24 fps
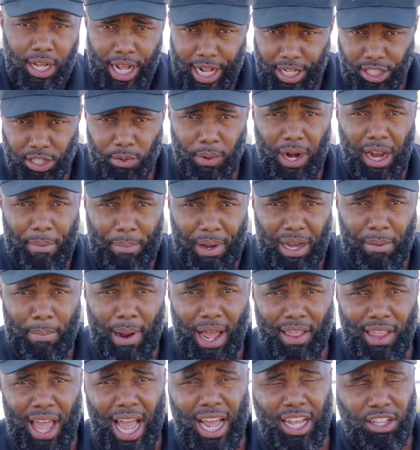And so what I mean
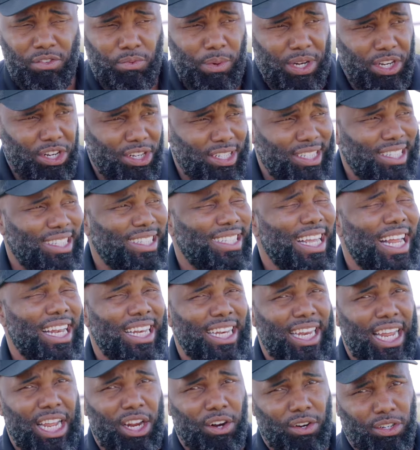by that is when you're
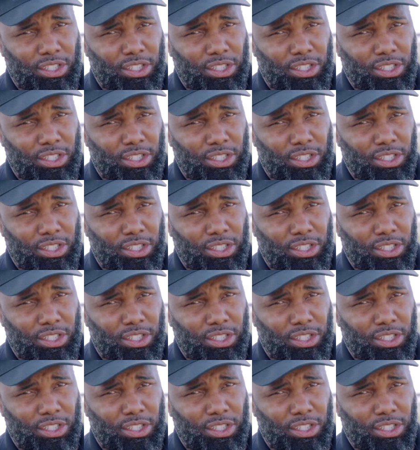sending,